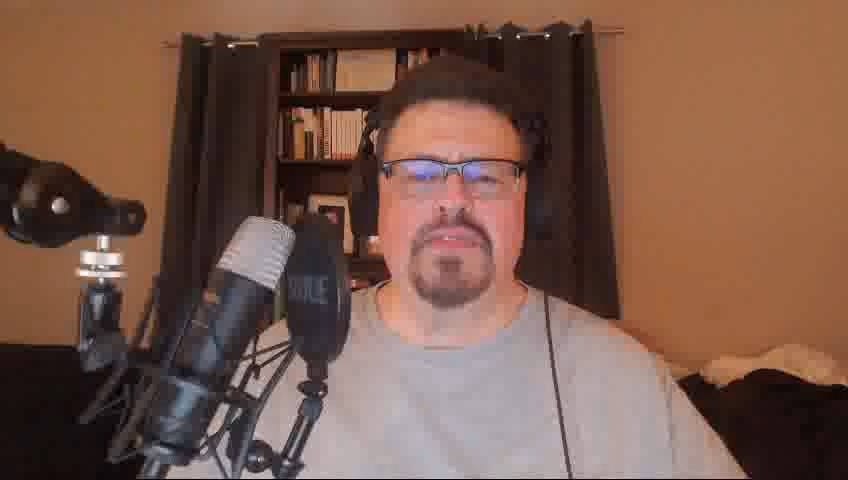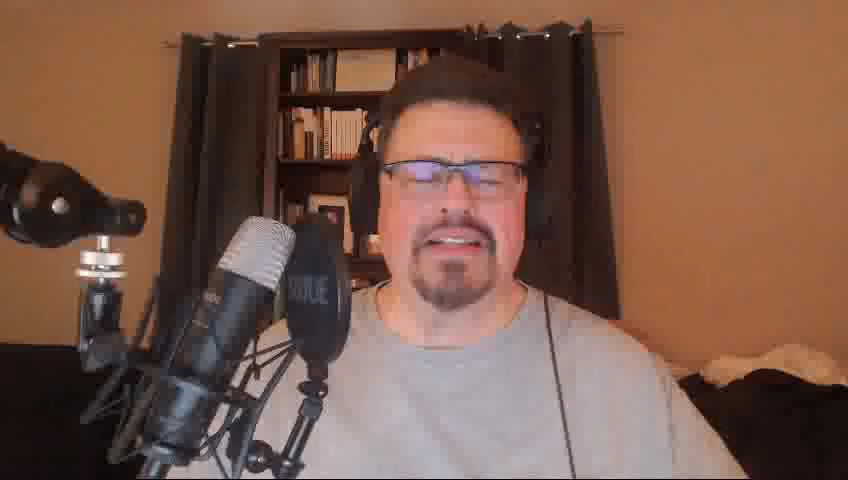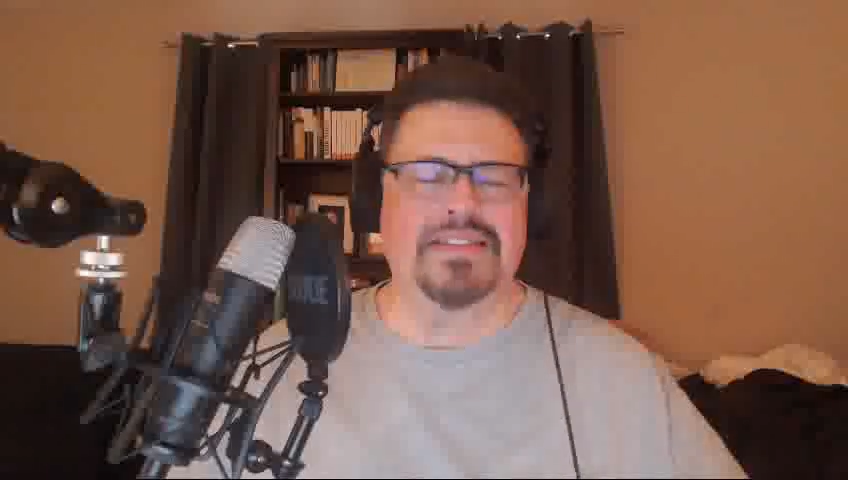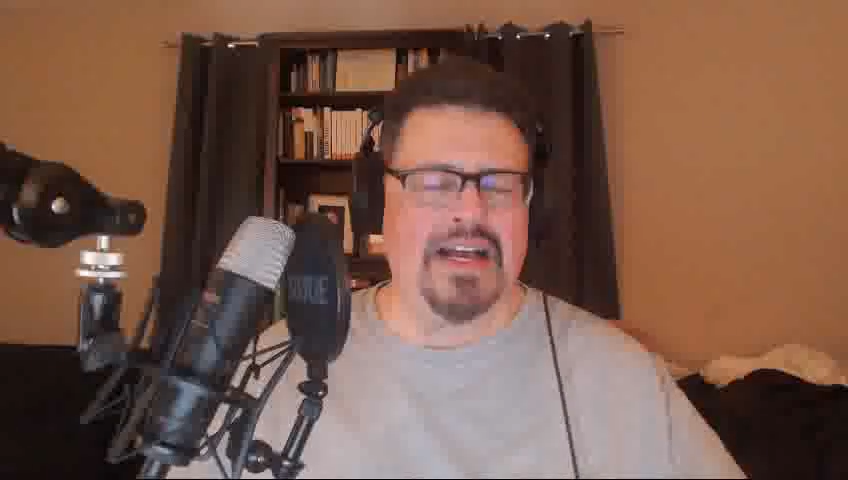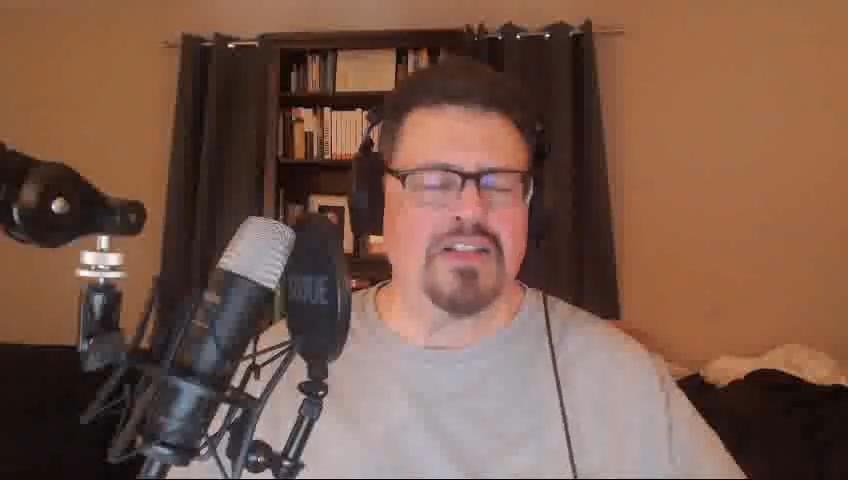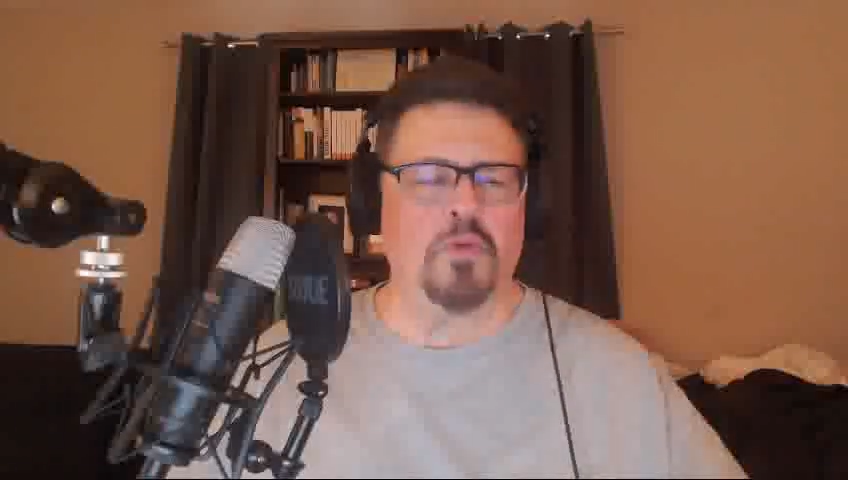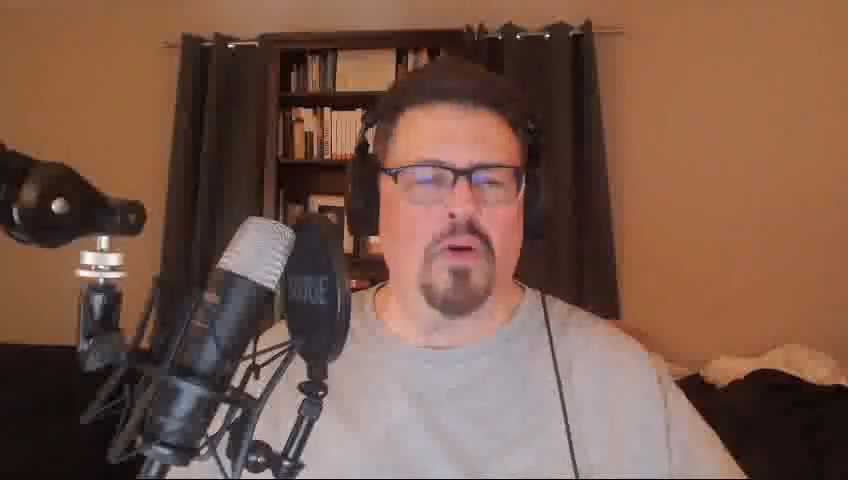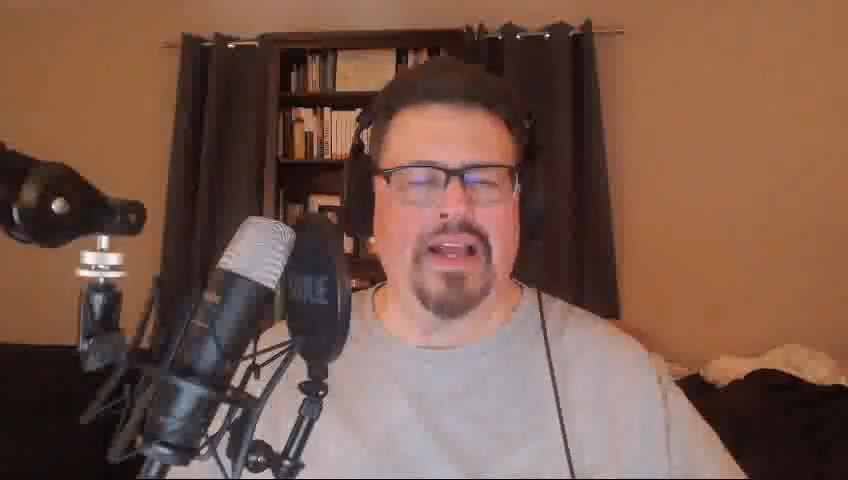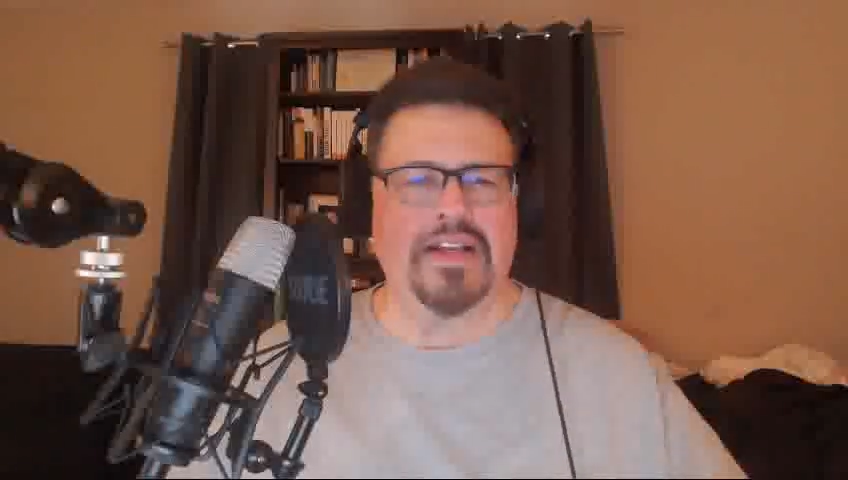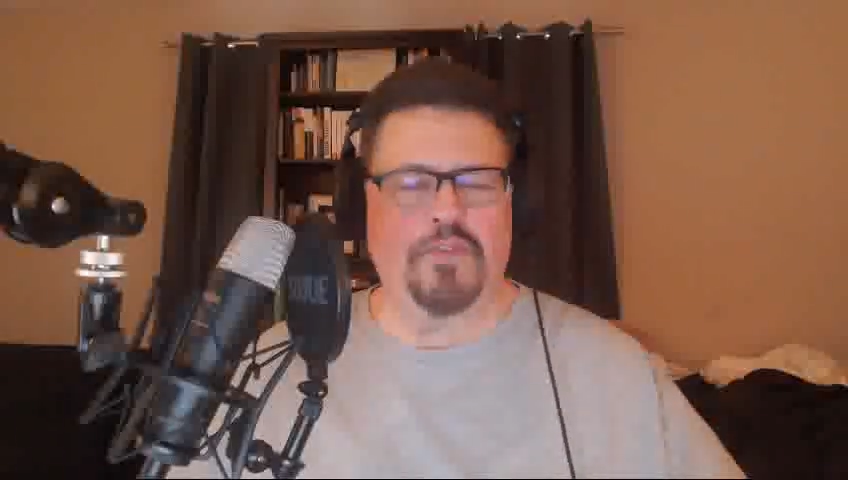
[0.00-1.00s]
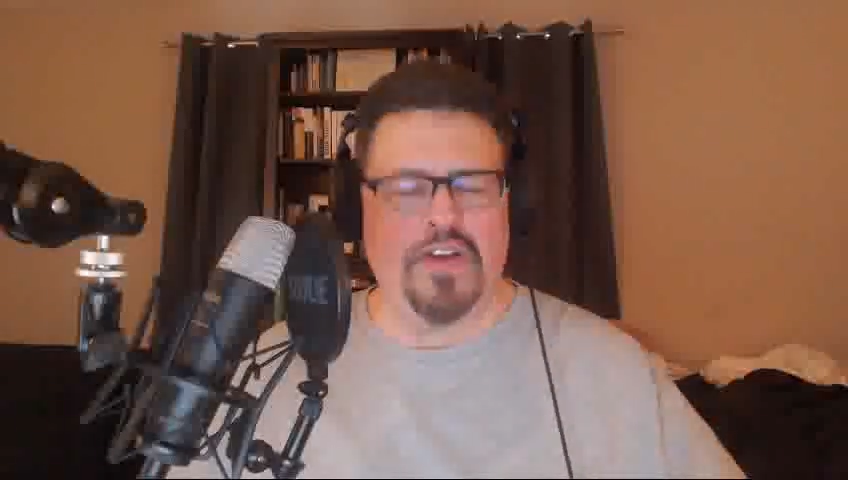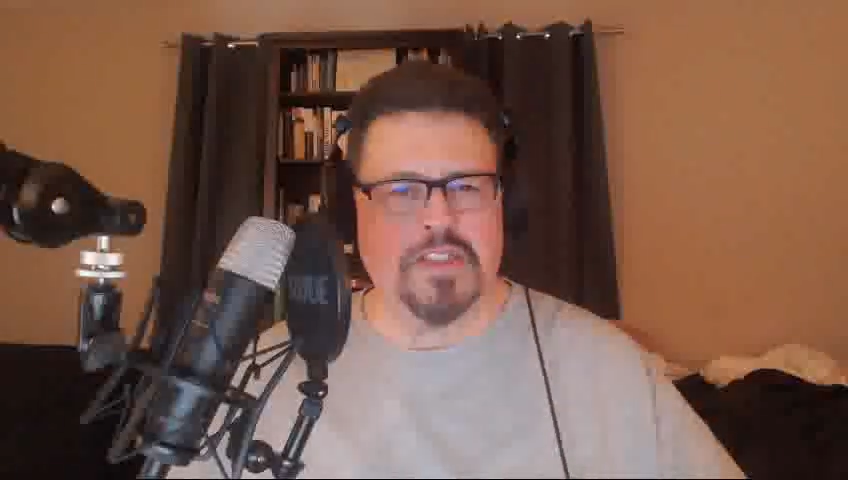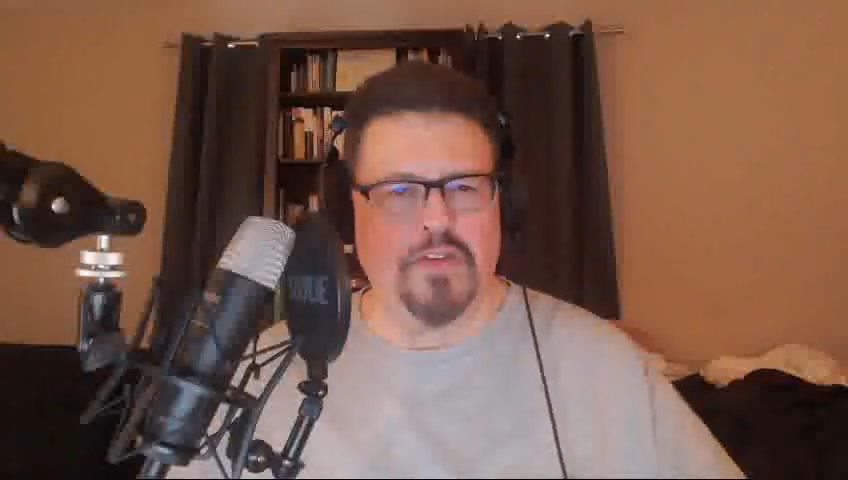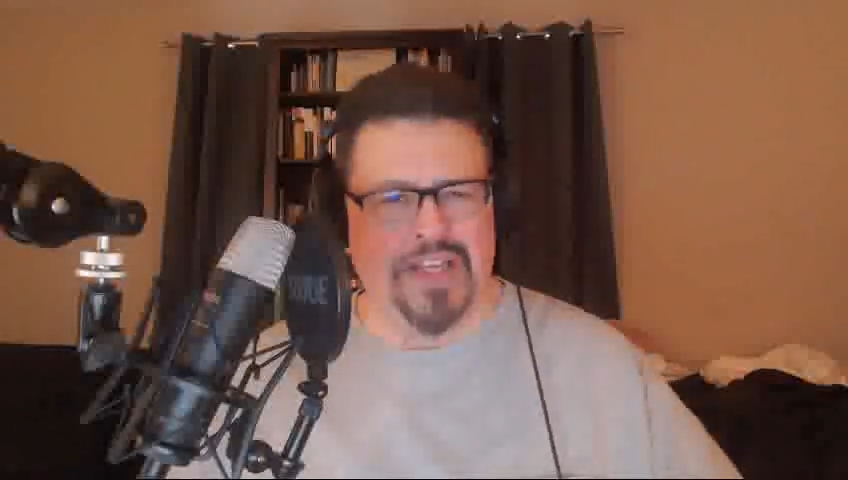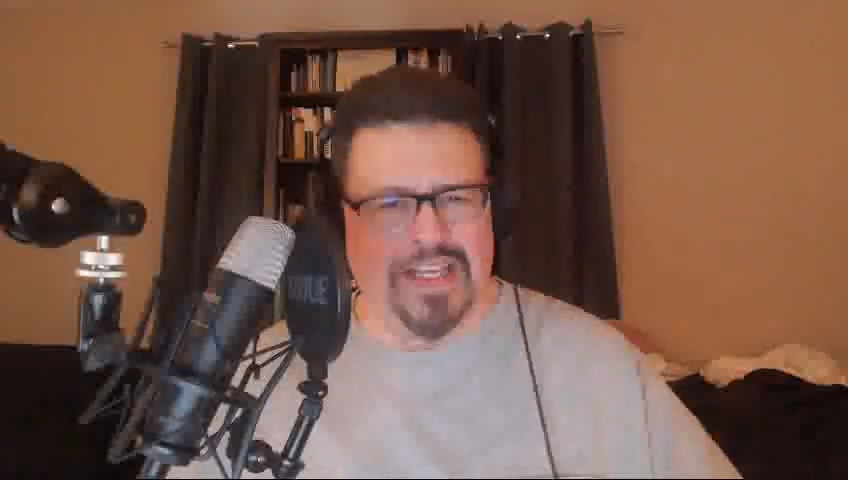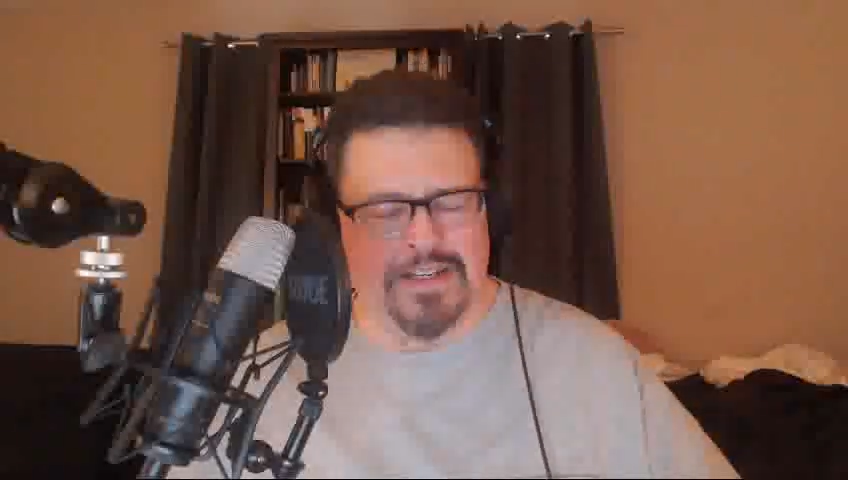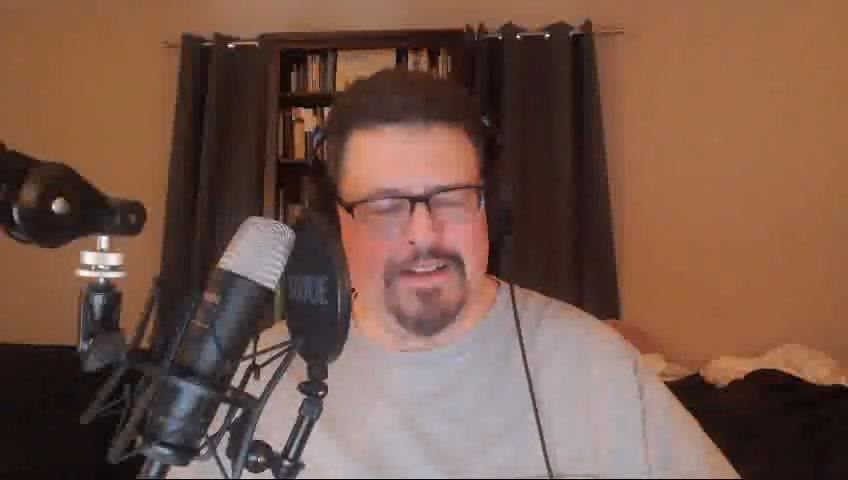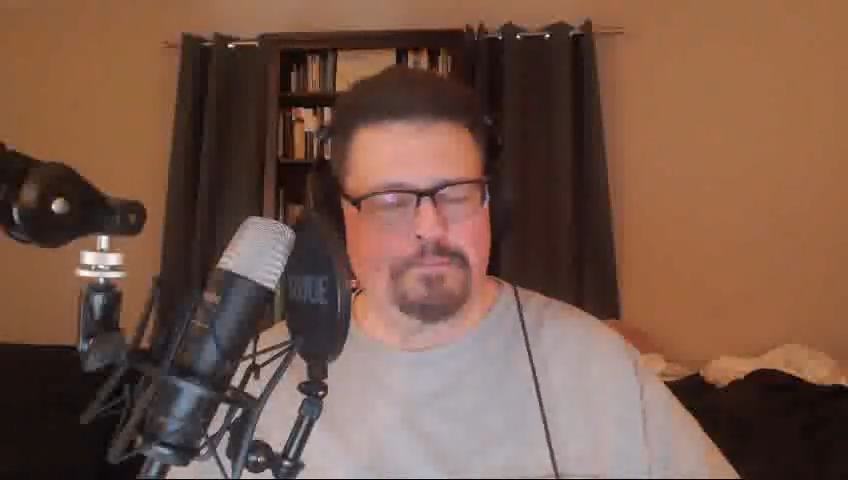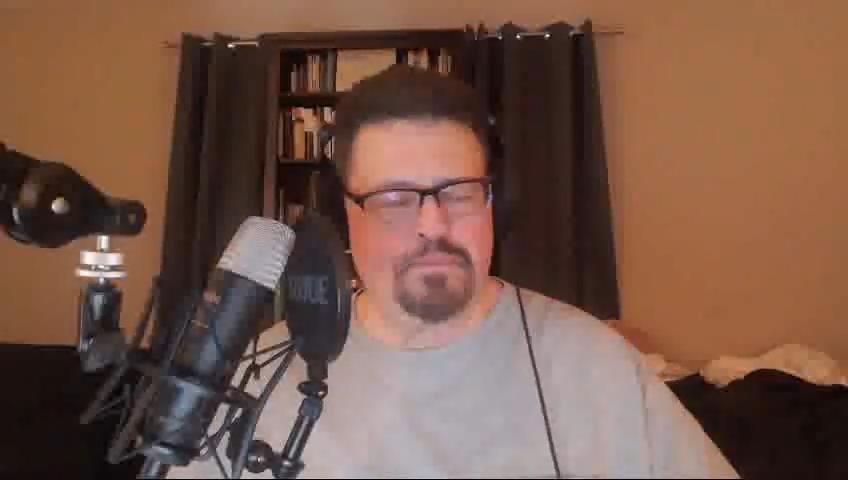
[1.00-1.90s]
That sounds more like defensive end